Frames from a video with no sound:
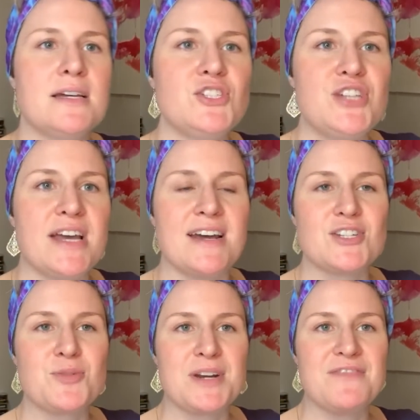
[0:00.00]
Jenna,
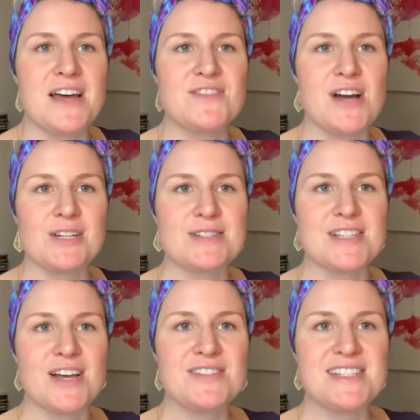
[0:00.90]
$25.
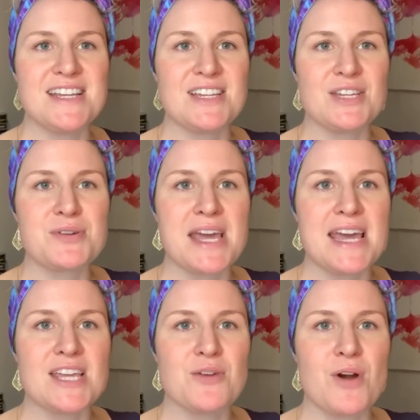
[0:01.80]
Loved seeing you,
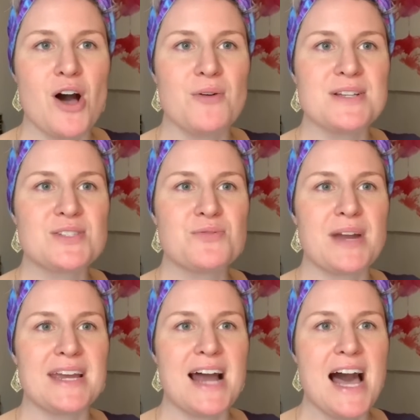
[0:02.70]
Cate. You are always
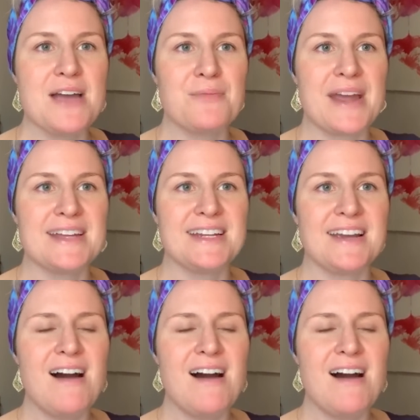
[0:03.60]
great. Hi, Randy.